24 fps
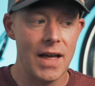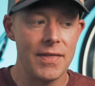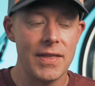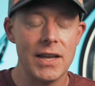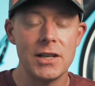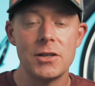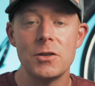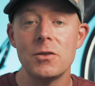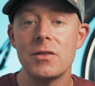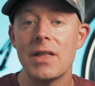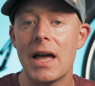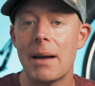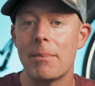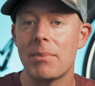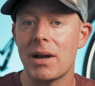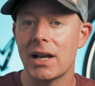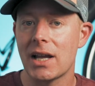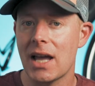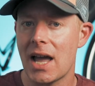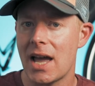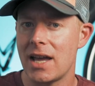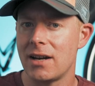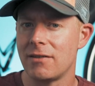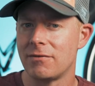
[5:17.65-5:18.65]
They do that by
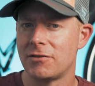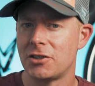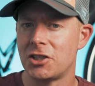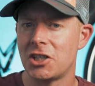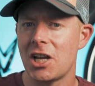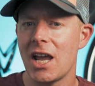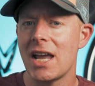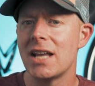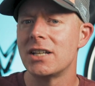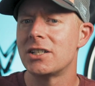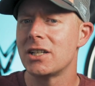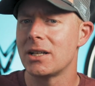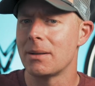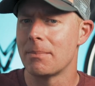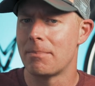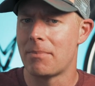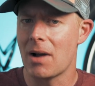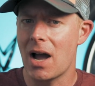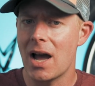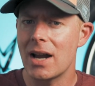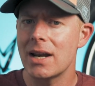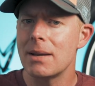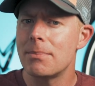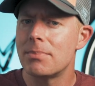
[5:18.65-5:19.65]
kind of changing
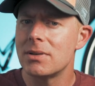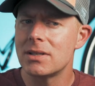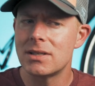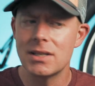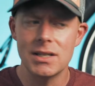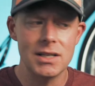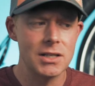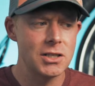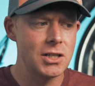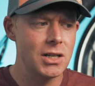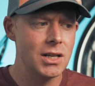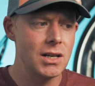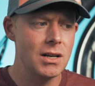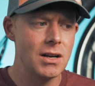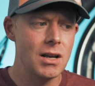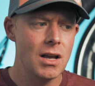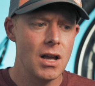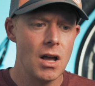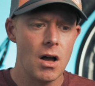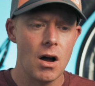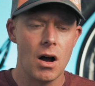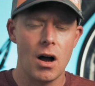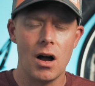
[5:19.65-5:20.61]
body position